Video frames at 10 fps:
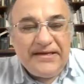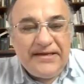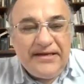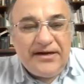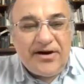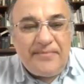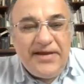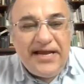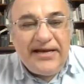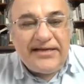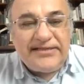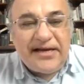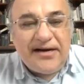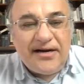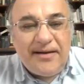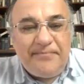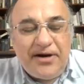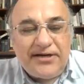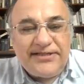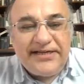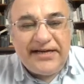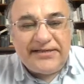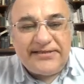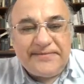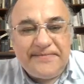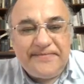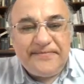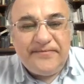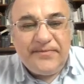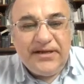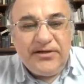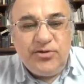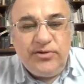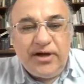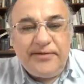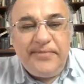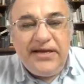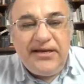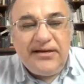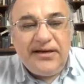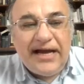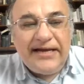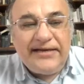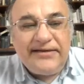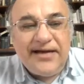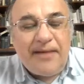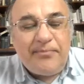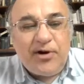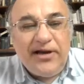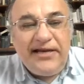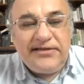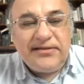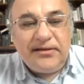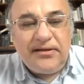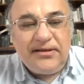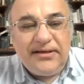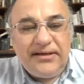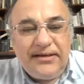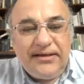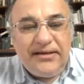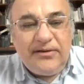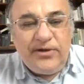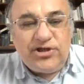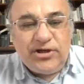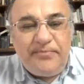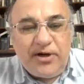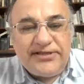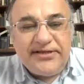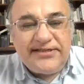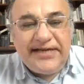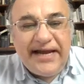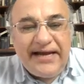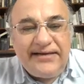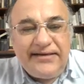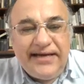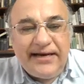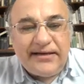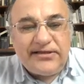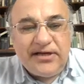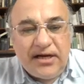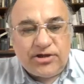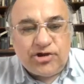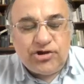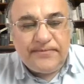Rabbi Eleazar HaKappar says, "Do not be like the upper lintel, which a person's hand cannot touch,